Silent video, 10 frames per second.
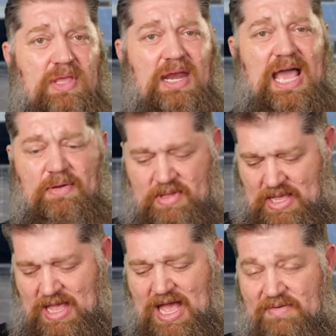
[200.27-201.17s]
Now,
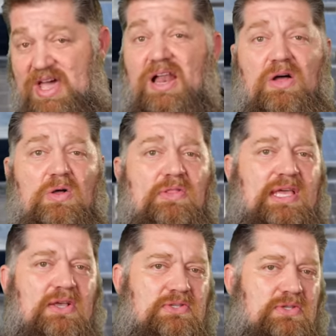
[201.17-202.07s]
I've got a hole
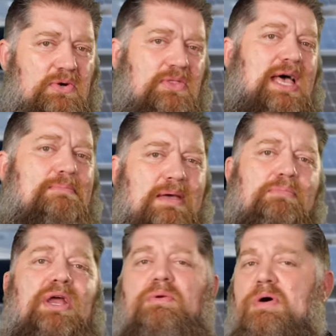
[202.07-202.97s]
that goes through that
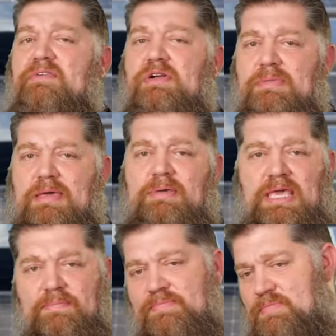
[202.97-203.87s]
membrane, whatever it may
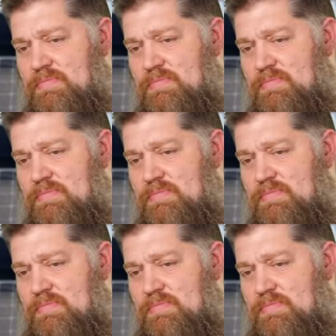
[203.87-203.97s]
be.